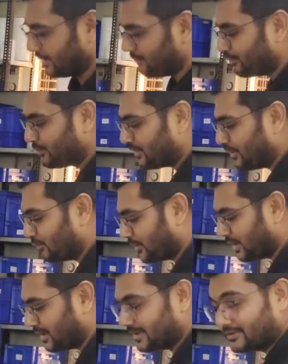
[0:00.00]
I am pushing
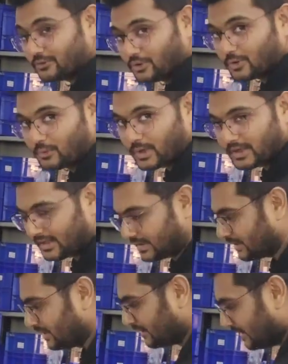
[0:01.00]
one, it is not working.